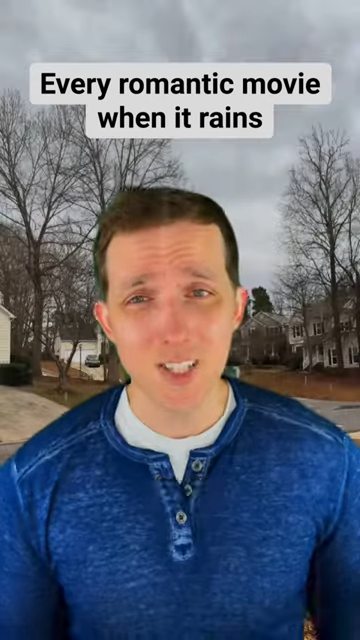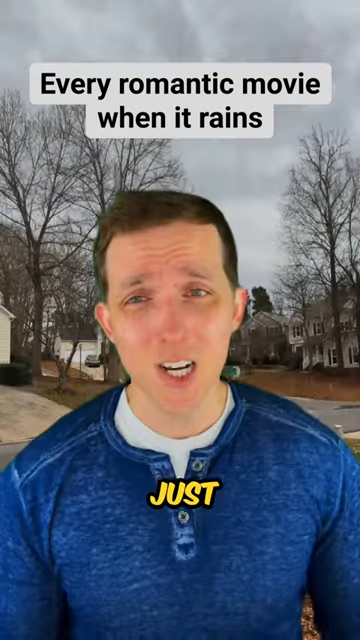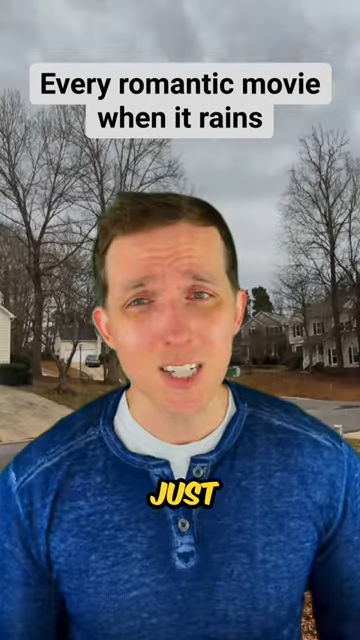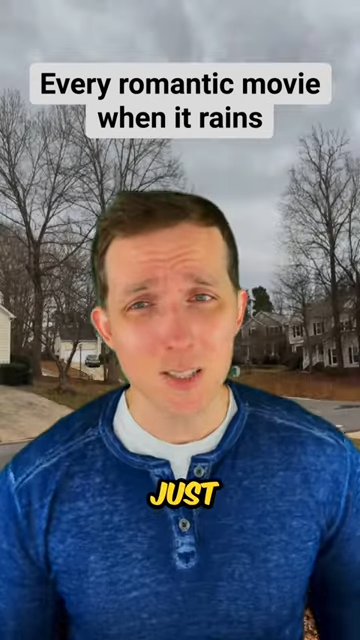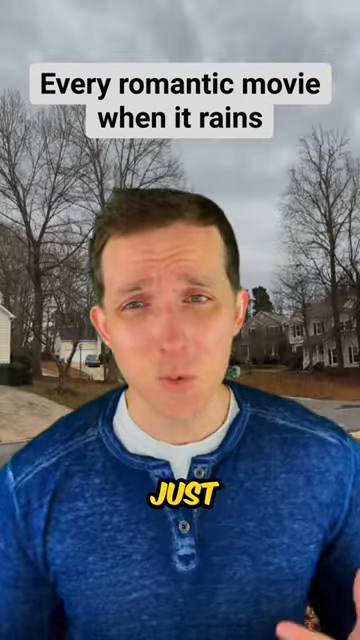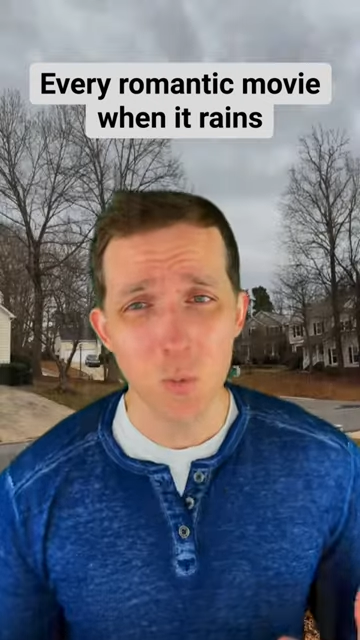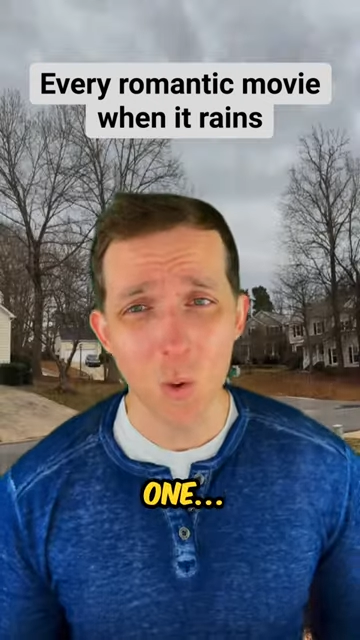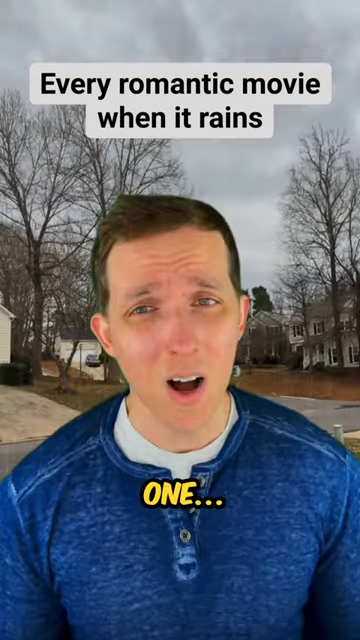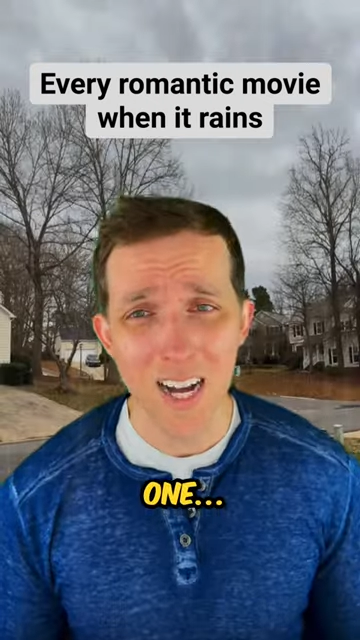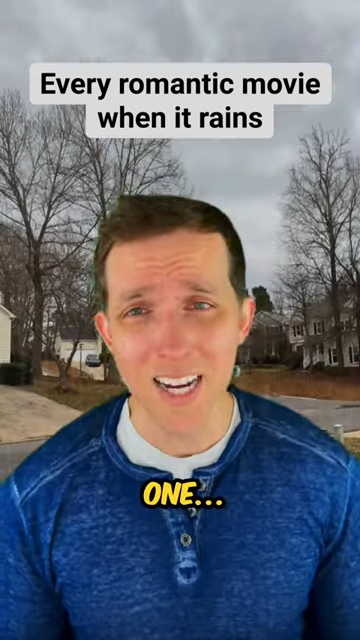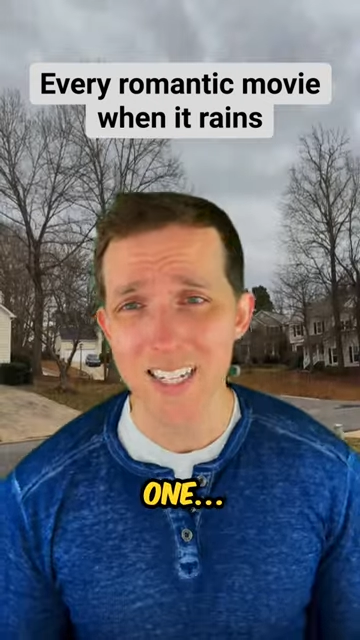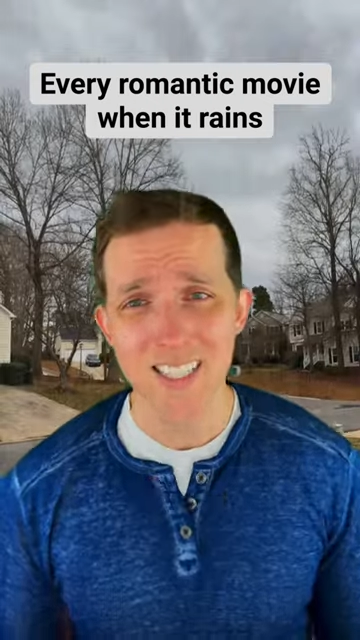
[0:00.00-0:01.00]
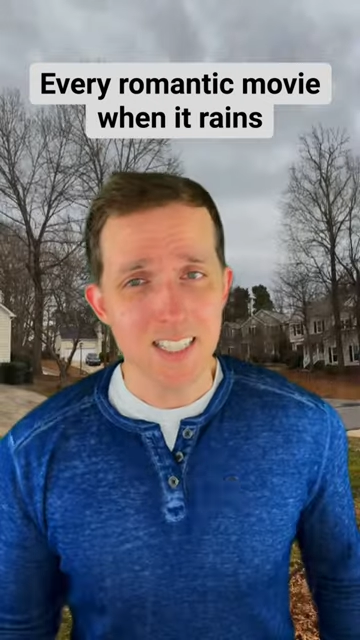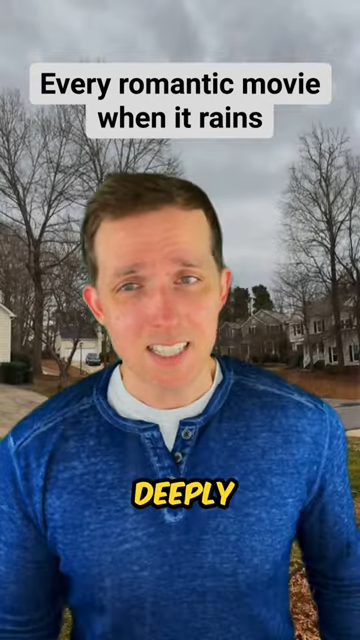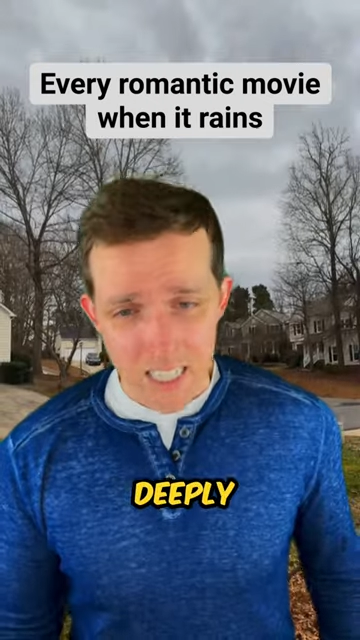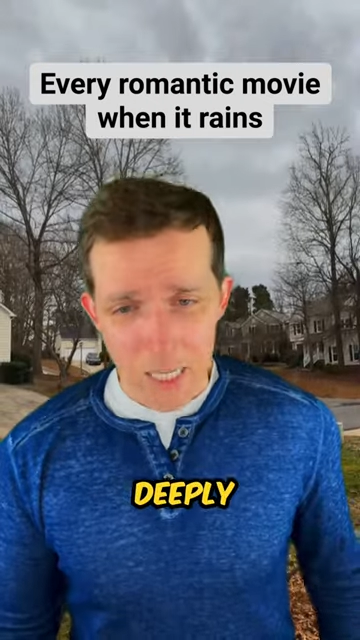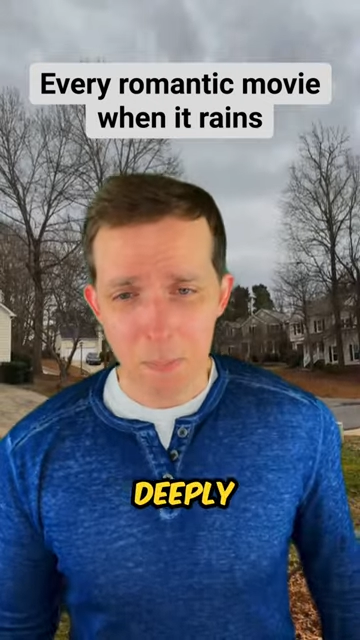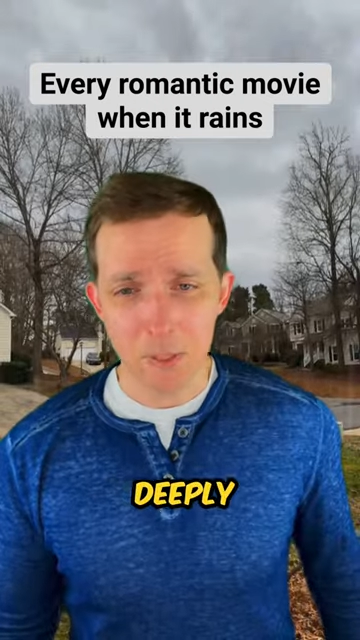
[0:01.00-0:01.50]
just one
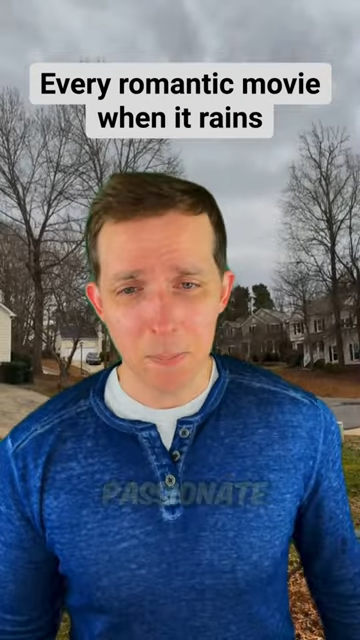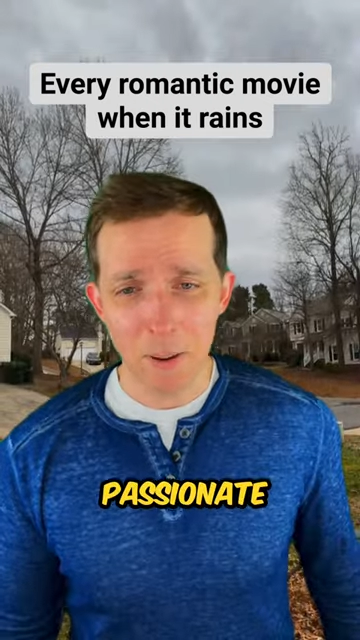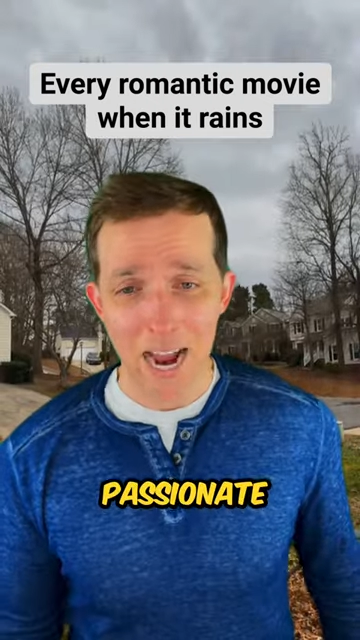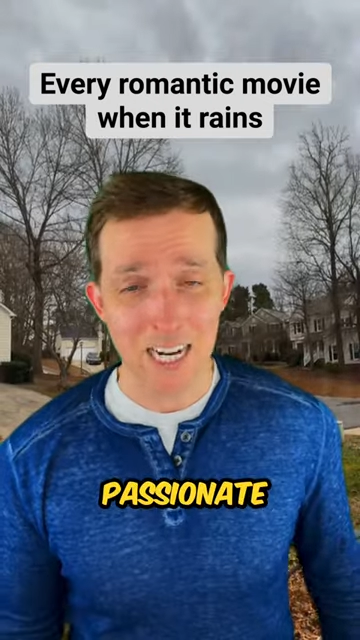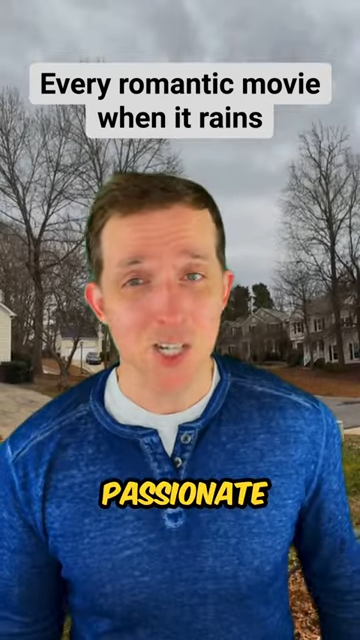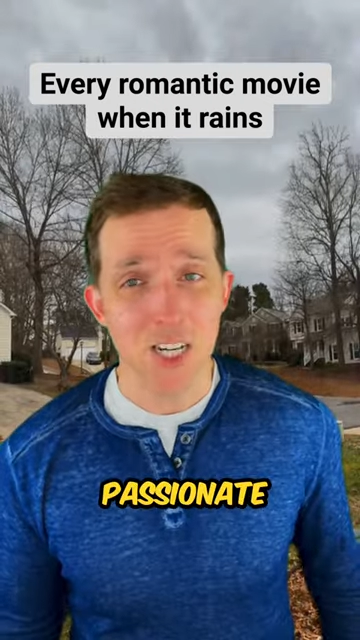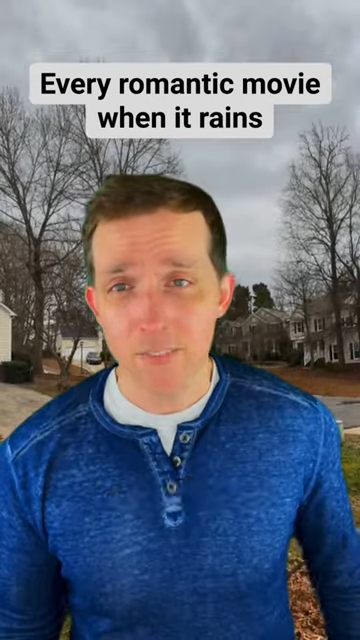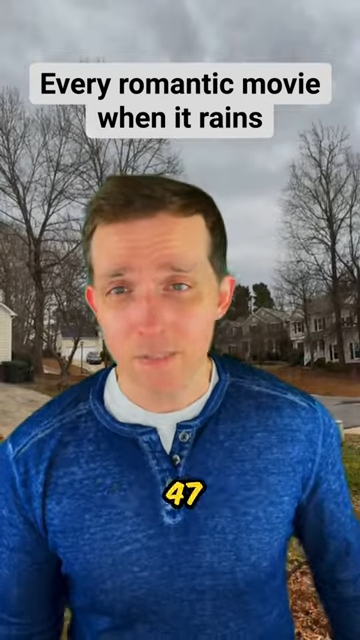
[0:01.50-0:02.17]
deeply passionate